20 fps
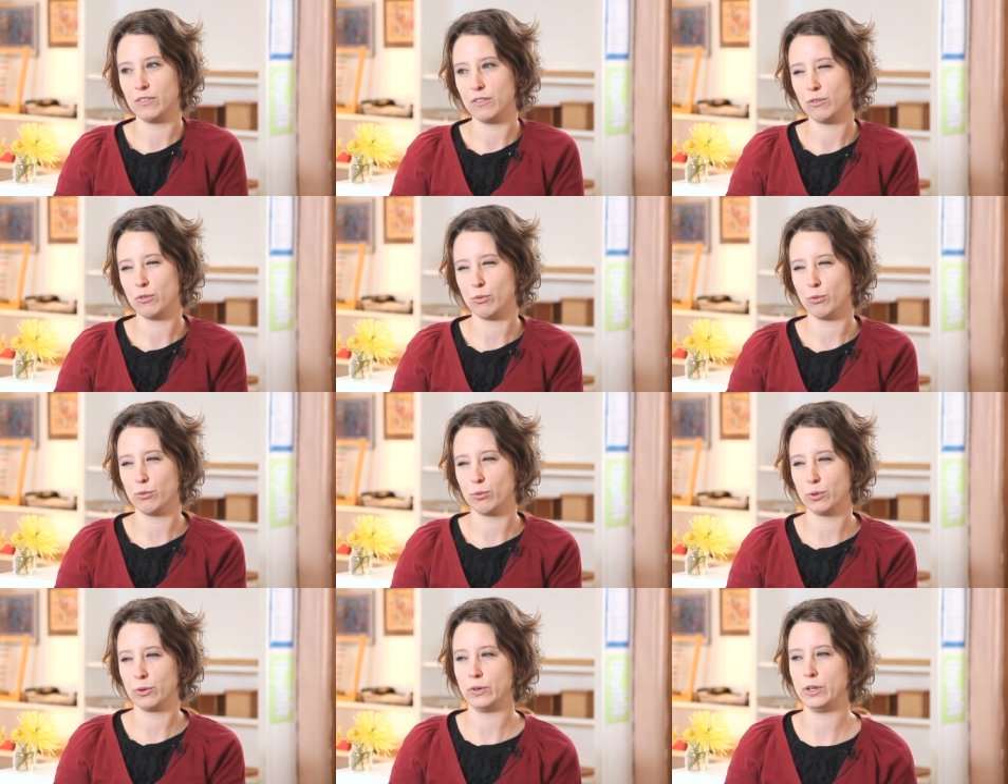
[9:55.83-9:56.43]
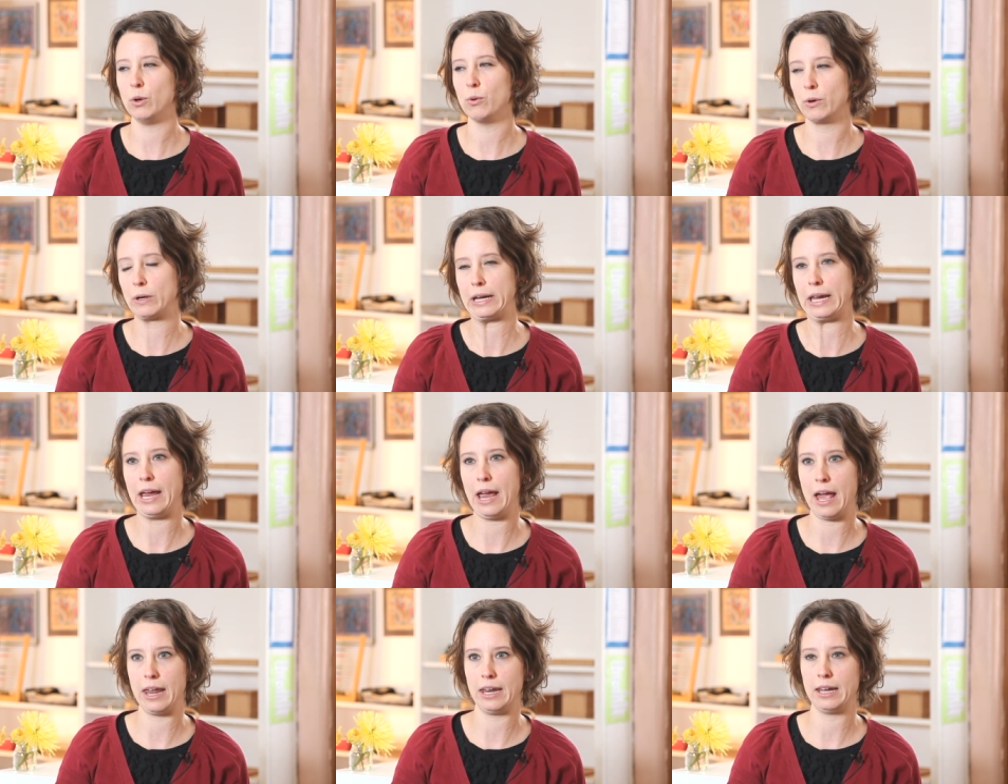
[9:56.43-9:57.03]
sort of really
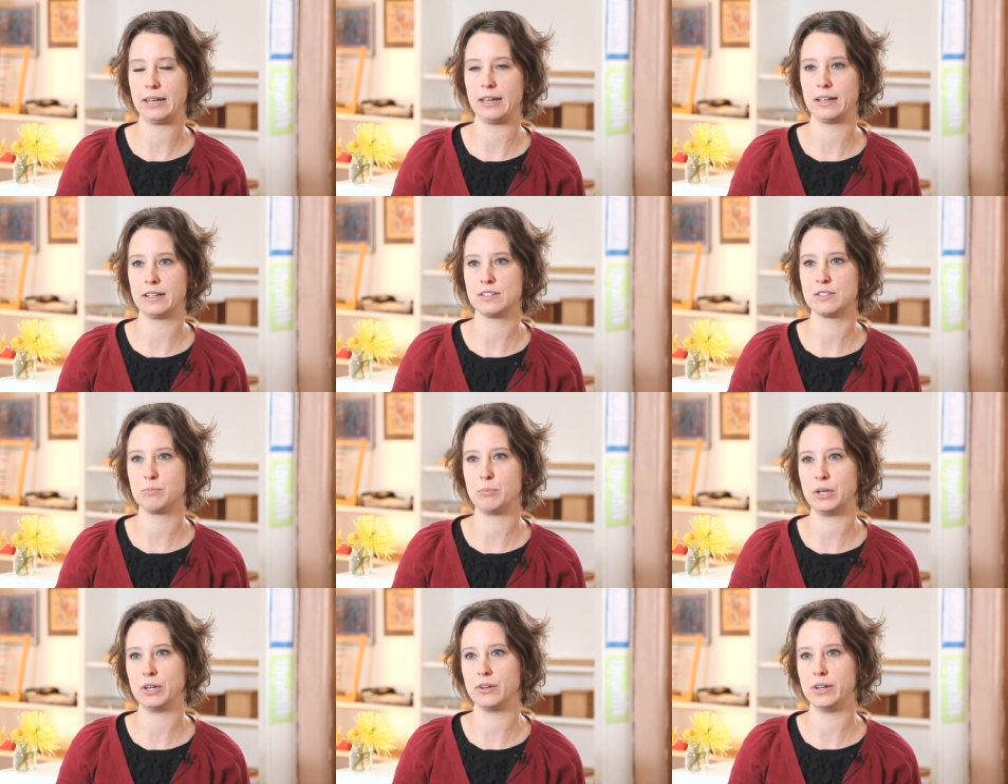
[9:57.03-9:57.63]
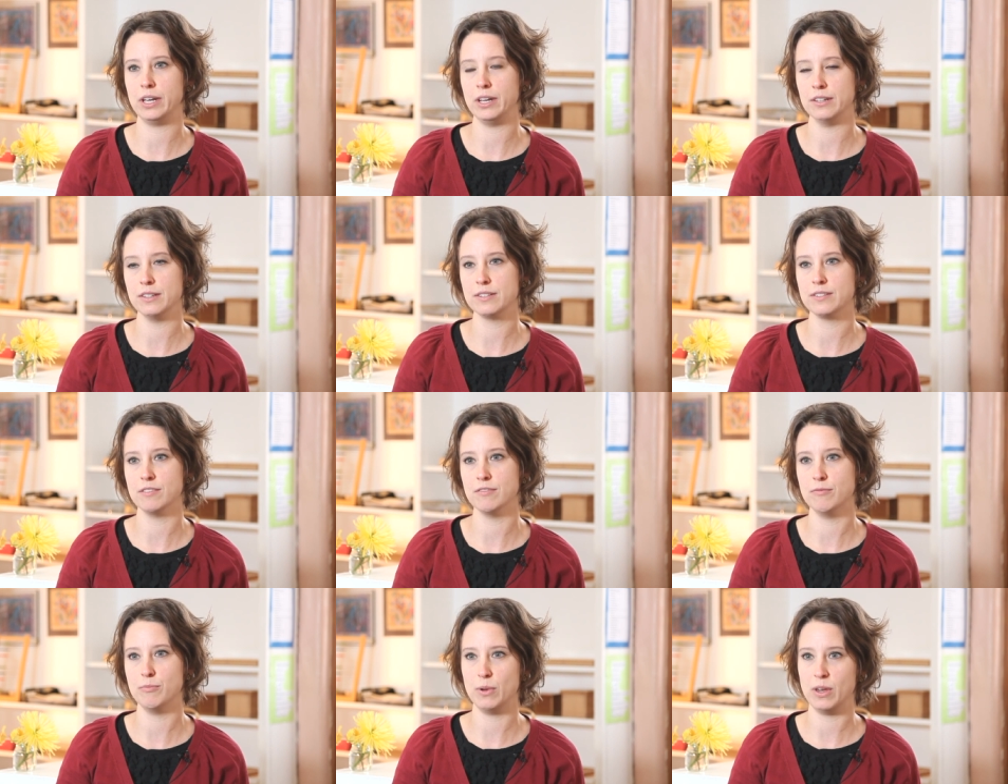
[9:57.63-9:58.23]
organic
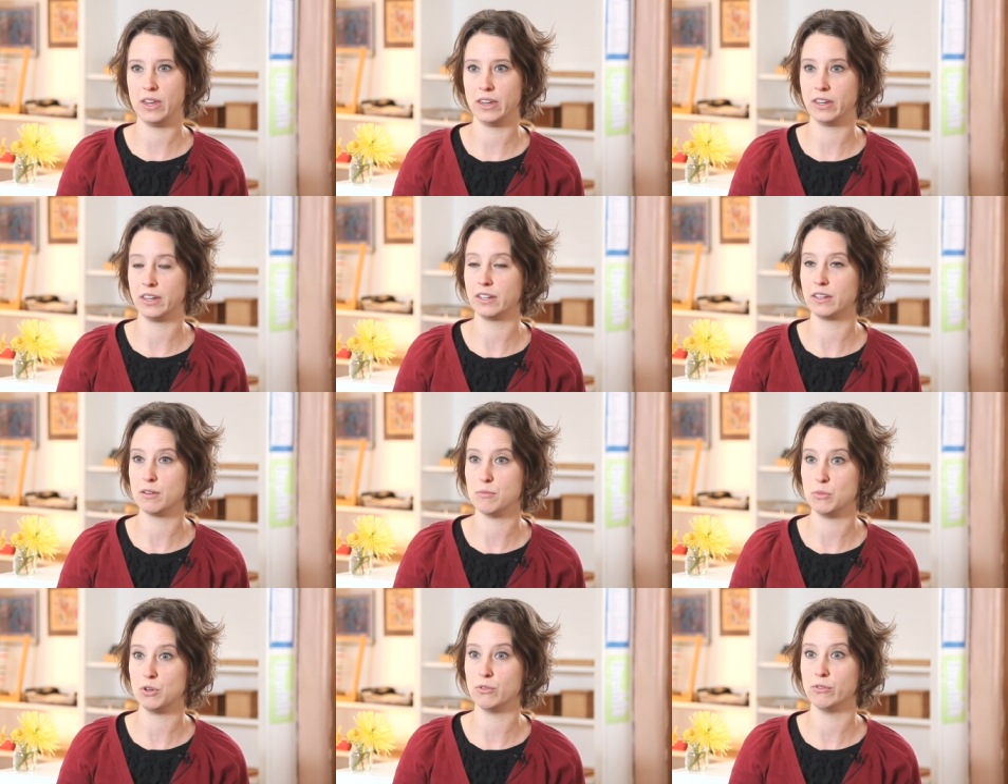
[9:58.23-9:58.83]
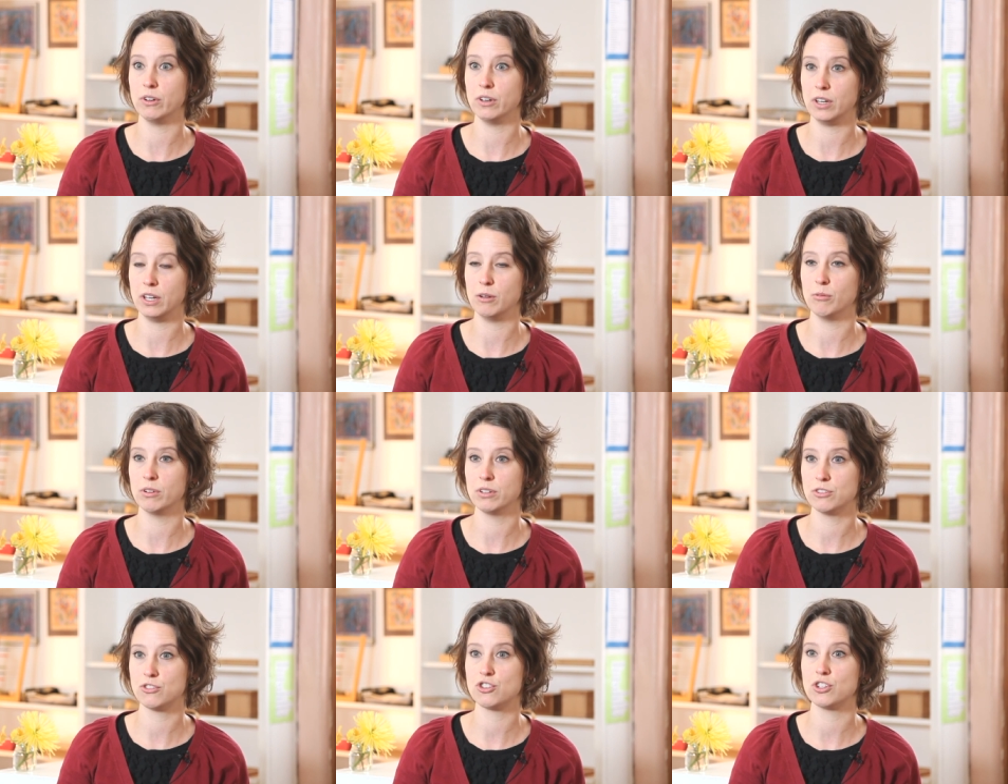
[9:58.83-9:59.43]
experience of being in community
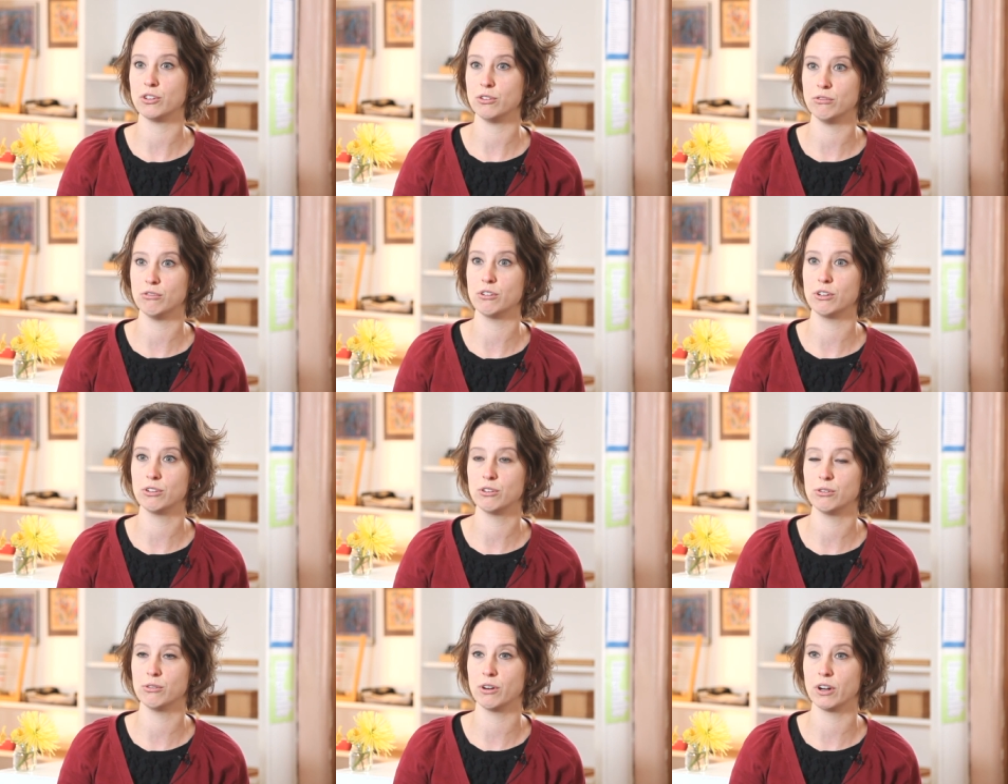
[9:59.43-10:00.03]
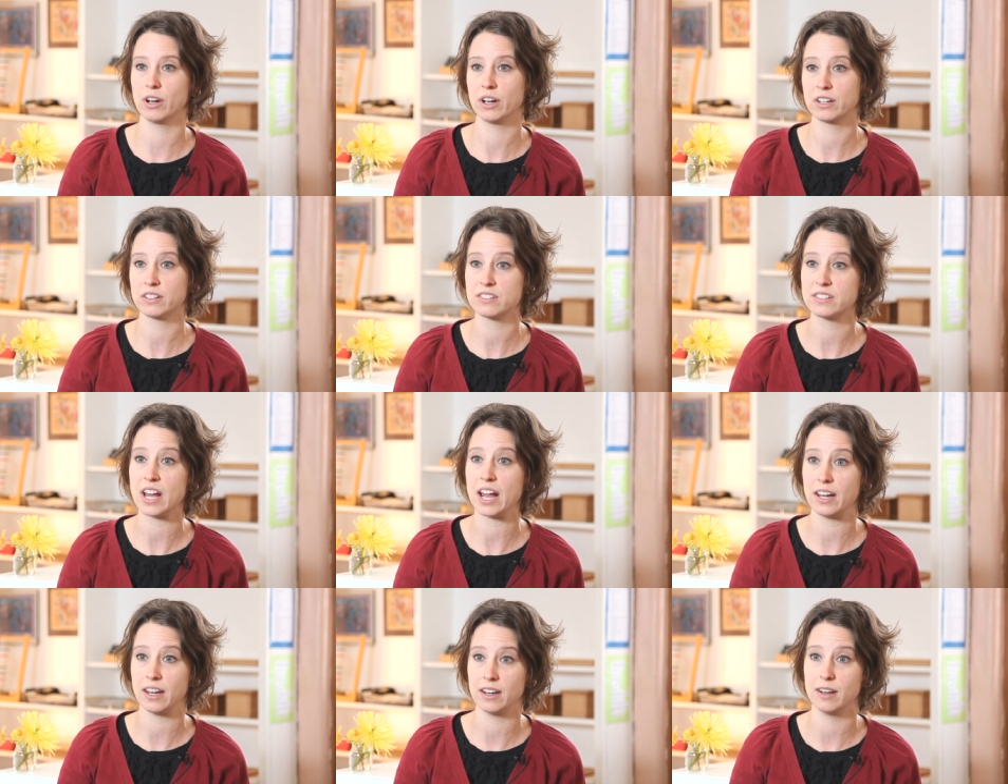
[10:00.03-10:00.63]
with children who are
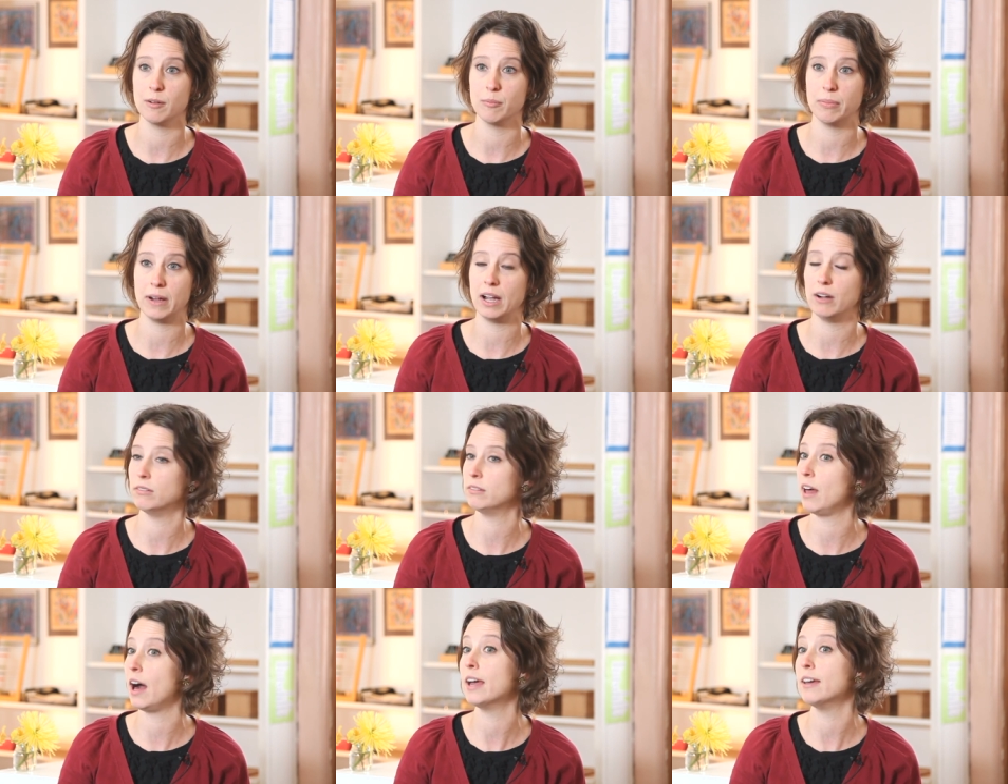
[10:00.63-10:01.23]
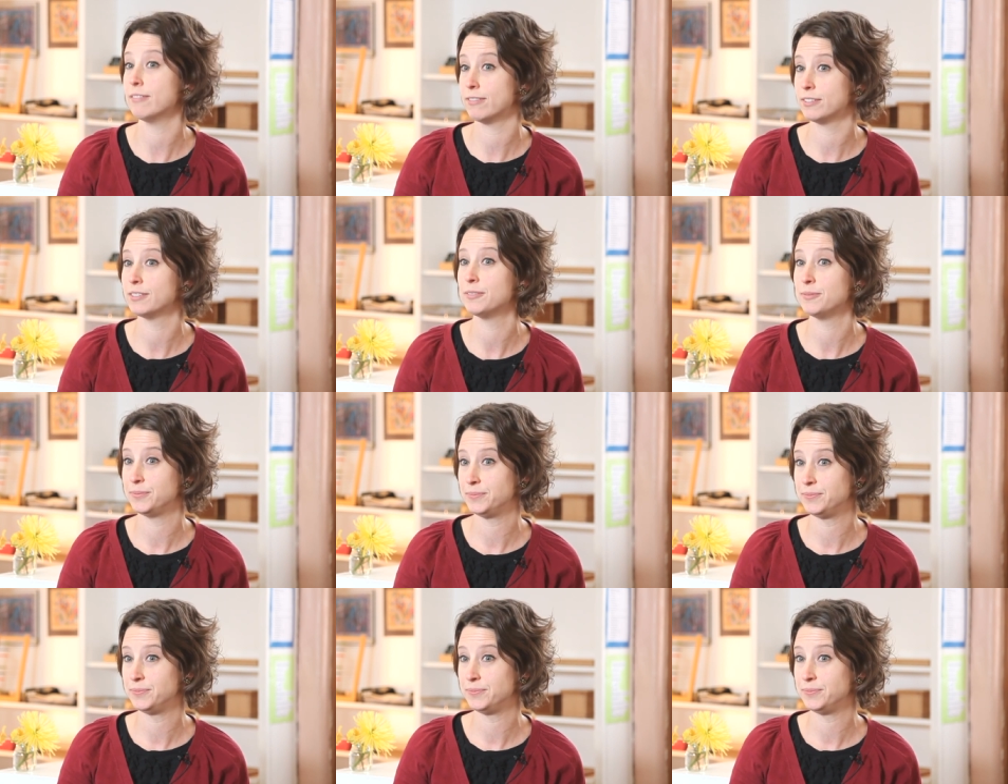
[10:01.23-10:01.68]
excited about life.